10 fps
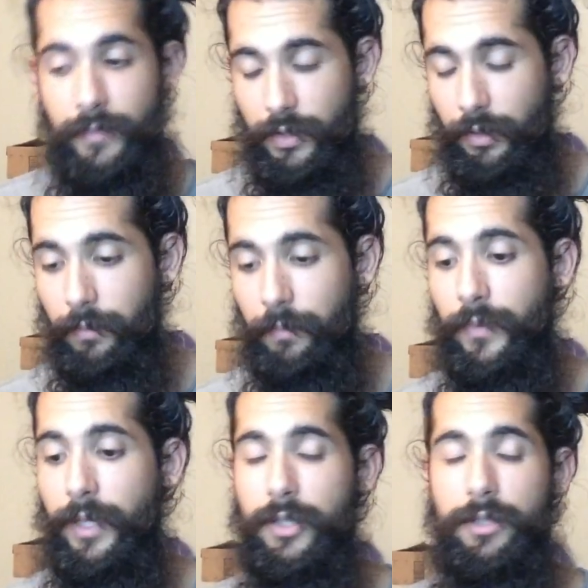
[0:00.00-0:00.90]
So
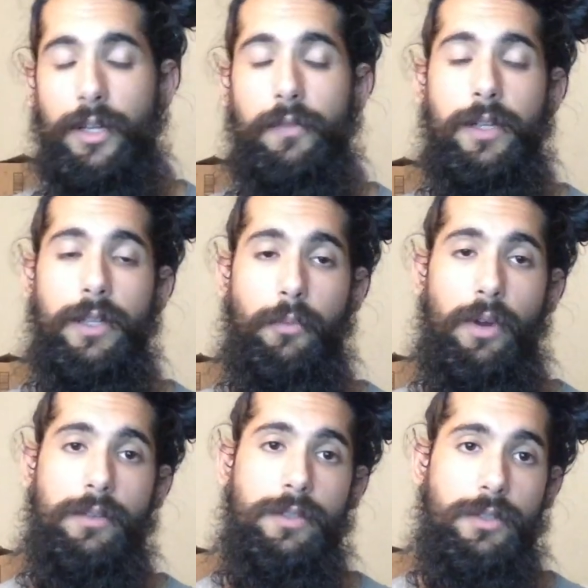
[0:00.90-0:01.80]
it's the self healing
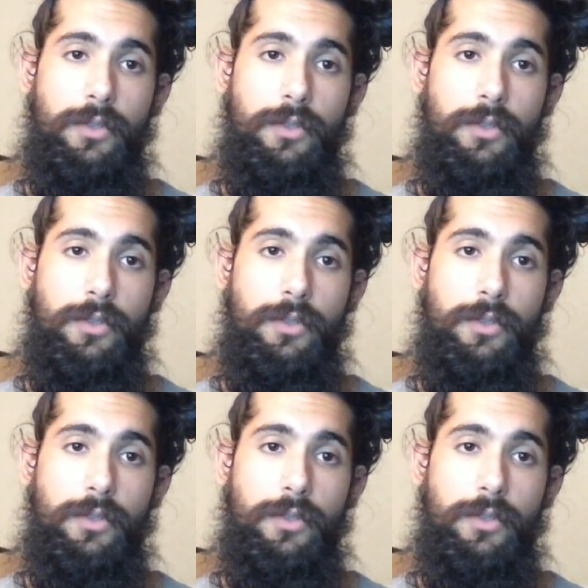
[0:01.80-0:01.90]
process.